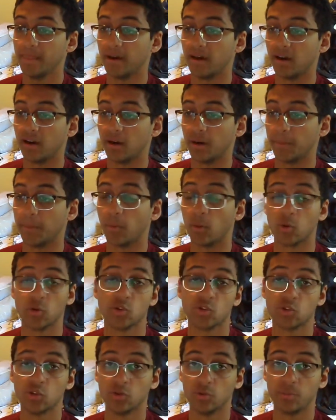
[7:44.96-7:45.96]

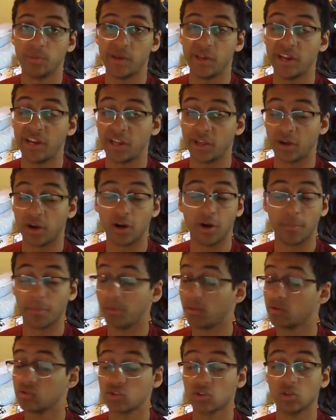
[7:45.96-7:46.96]
Portugal
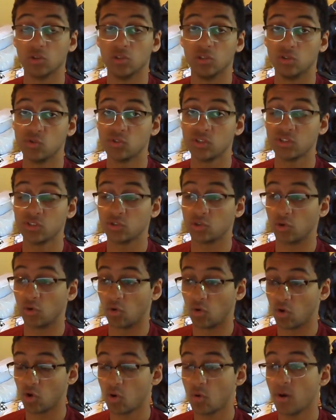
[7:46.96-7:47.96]
losing to
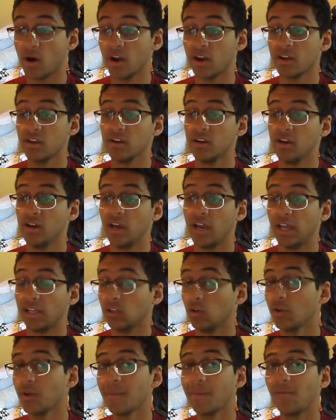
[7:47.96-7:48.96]
Uruguay.
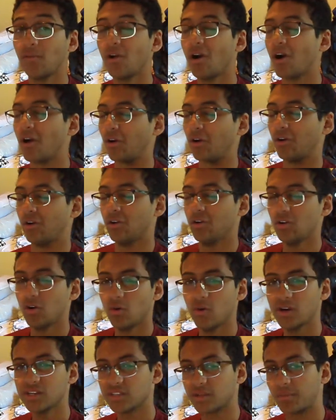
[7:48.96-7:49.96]
And don't get me wrong,
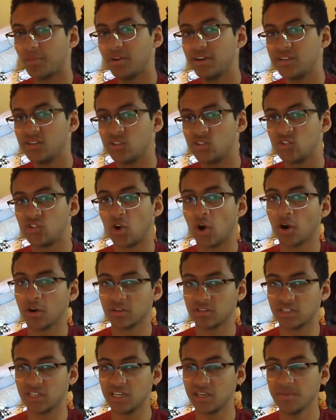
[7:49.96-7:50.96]
Uruguay is a pretty
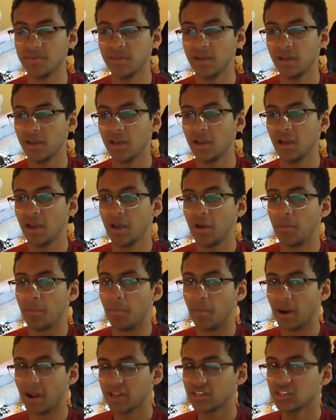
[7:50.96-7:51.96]
strong team,
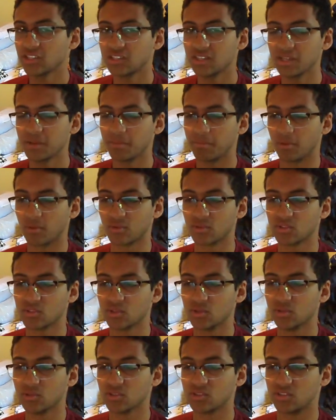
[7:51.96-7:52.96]
but I just think
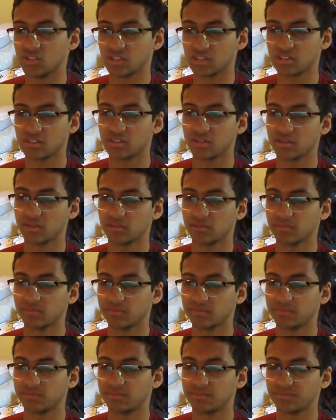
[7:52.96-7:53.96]
Portugal is just
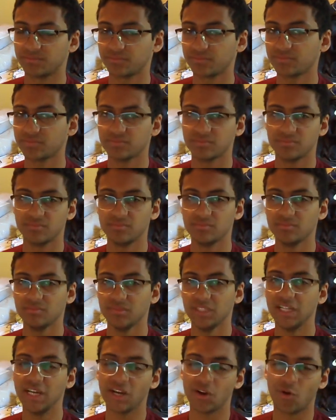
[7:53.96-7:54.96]

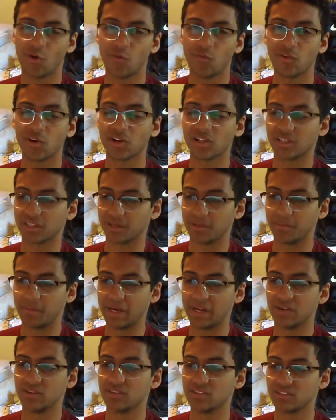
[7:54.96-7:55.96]
like overall like a
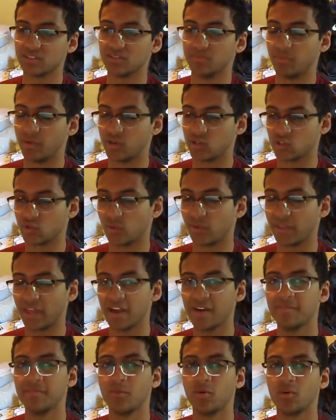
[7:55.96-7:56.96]
better squad. They
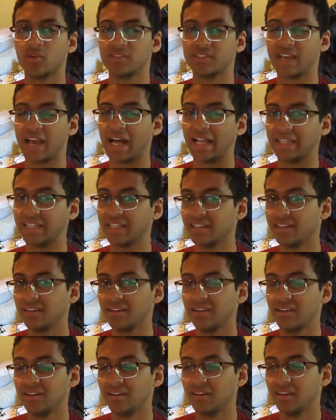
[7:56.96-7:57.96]
have more talent,
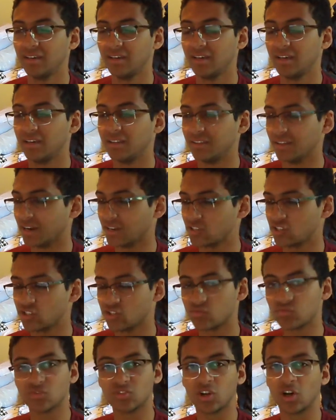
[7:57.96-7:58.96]
not
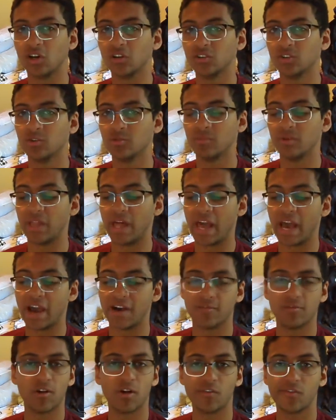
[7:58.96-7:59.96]
just Ronaldo, but they
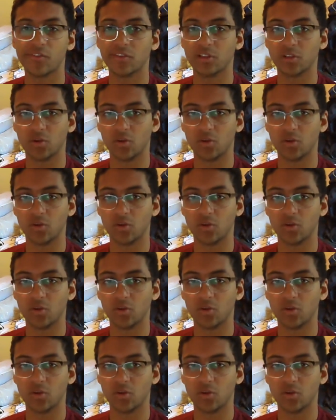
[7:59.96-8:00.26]
have Rafael